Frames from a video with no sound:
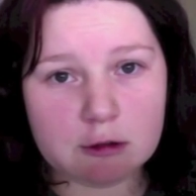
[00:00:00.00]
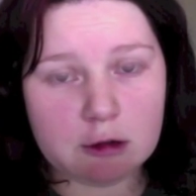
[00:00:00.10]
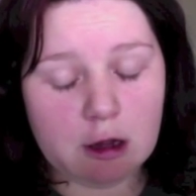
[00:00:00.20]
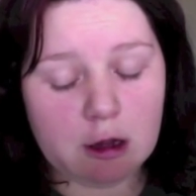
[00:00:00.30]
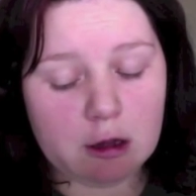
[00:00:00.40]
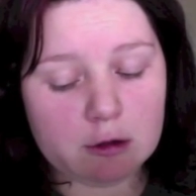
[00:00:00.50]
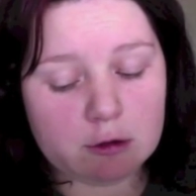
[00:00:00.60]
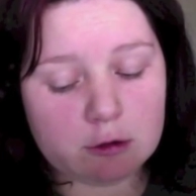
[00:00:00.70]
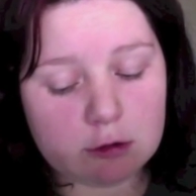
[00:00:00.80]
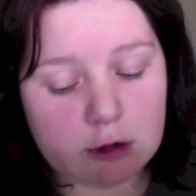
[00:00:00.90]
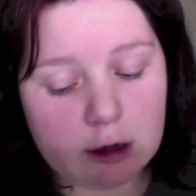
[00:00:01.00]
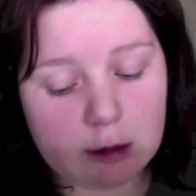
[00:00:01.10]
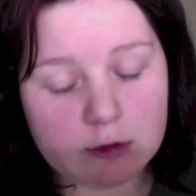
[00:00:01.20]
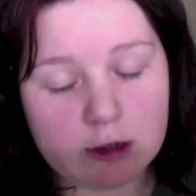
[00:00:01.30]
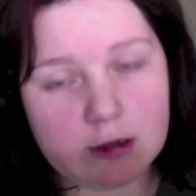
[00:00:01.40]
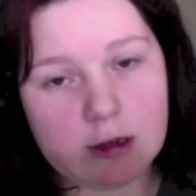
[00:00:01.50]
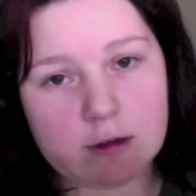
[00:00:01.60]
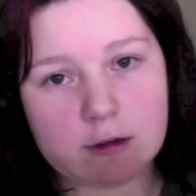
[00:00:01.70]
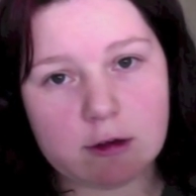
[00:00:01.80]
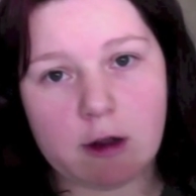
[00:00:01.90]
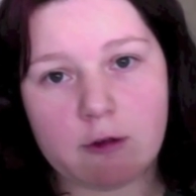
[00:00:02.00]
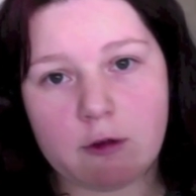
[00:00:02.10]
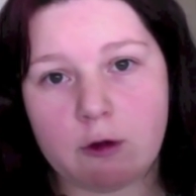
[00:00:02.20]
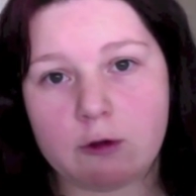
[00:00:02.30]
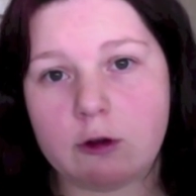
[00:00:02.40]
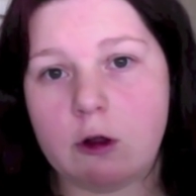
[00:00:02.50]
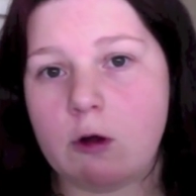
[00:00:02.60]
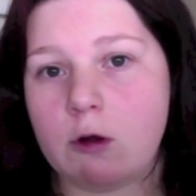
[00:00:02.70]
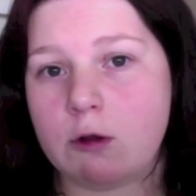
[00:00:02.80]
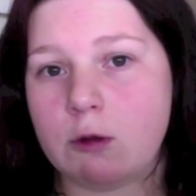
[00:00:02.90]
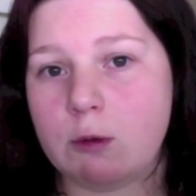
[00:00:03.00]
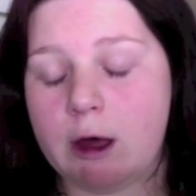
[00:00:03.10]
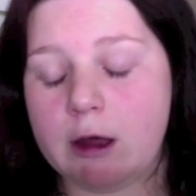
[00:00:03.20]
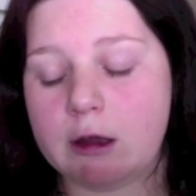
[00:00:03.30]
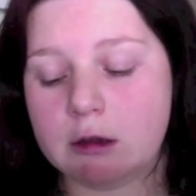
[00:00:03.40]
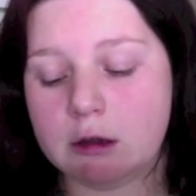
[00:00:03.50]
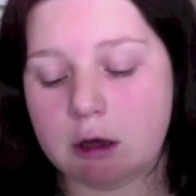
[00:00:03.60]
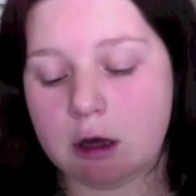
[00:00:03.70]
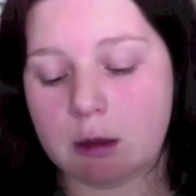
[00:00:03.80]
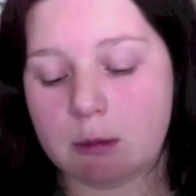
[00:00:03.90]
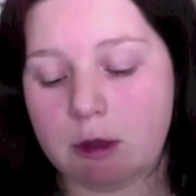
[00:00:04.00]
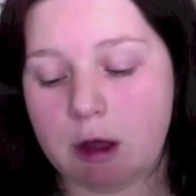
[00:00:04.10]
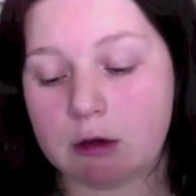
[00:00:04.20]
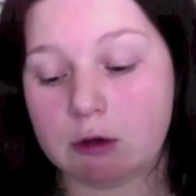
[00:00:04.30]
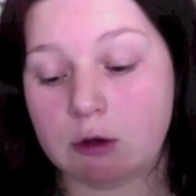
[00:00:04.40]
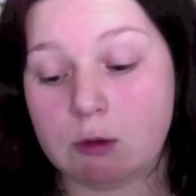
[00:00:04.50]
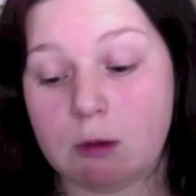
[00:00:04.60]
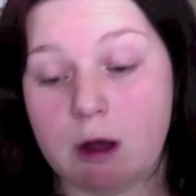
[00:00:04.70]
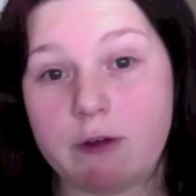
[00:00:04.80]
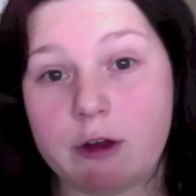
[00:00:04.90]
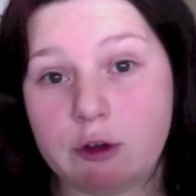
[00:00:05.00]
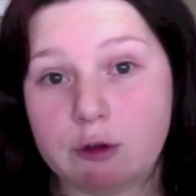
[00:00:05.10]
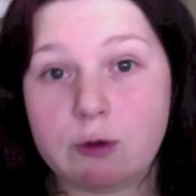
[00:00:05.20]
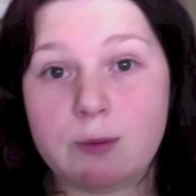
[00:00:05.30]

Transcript: and techniques that I've learned along the way that you might find useful.